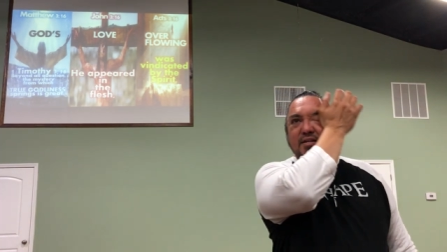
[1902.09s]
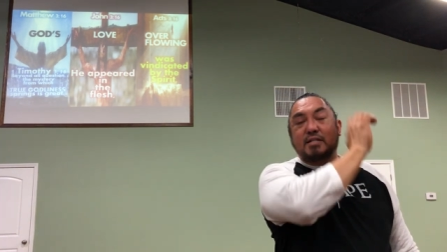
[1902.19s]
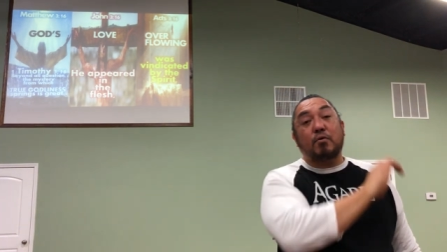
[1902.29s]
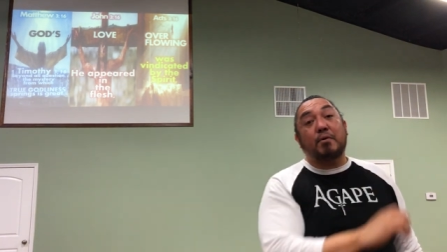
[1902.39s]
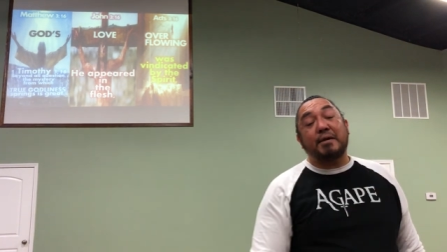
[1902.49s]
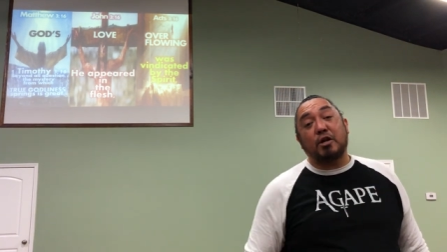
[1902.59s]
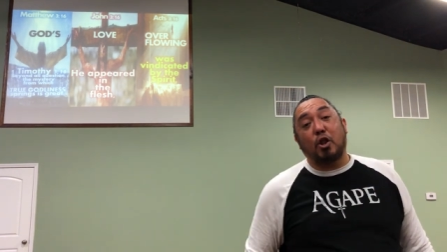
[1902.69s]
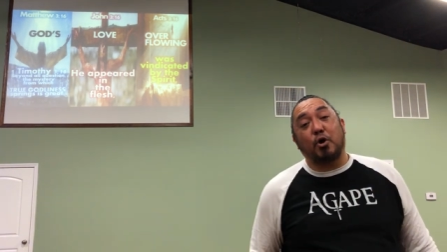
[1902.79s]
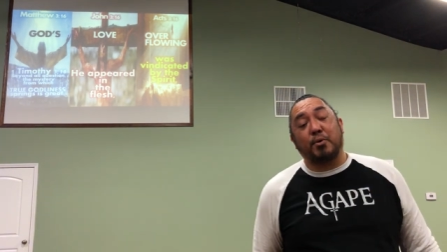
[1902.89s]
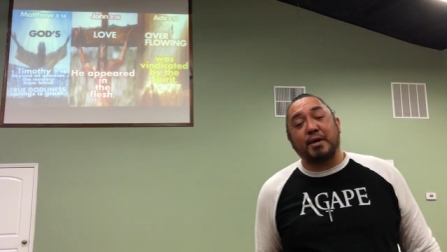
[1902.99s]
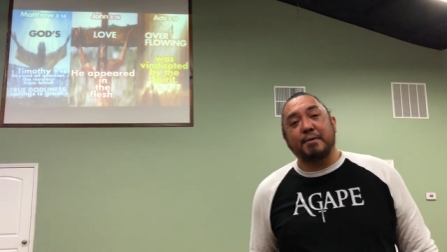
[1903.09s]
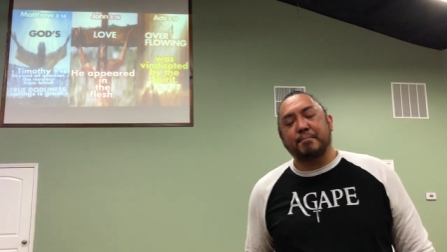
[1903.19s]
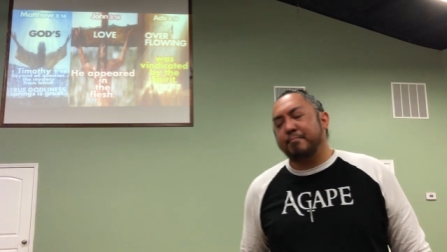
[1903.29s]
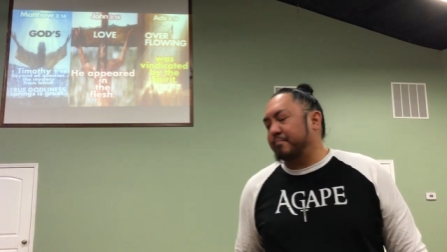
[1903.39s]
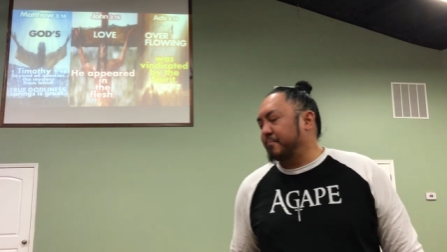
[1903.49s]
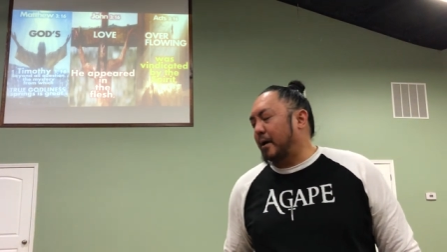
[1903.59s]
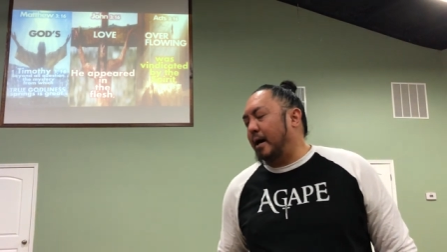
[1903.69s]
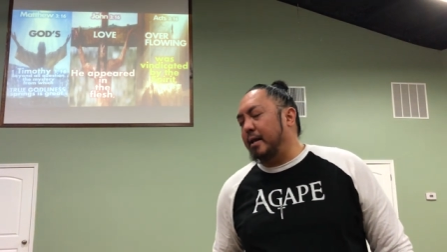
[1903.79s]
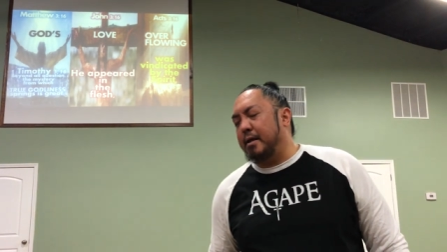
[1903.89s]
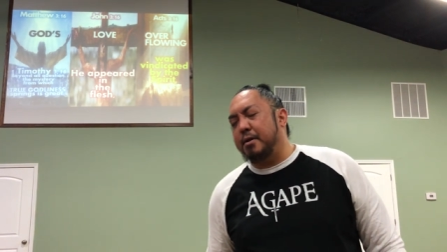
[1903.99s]
Say with me, glory.
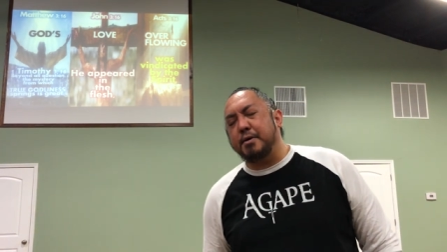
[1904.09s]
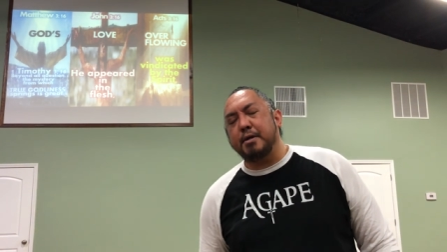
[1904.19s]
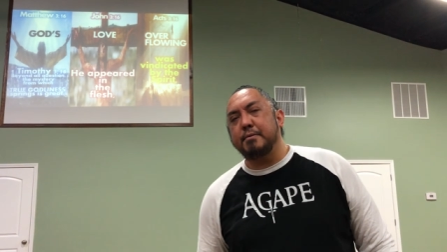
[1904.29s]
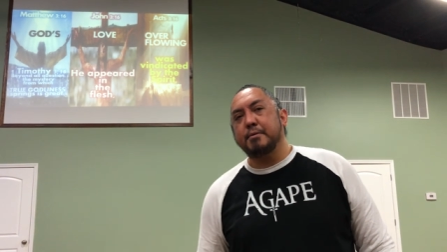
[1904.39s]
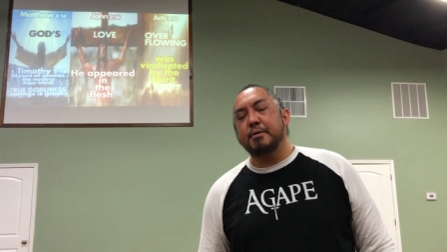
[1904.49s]
Hallelujah.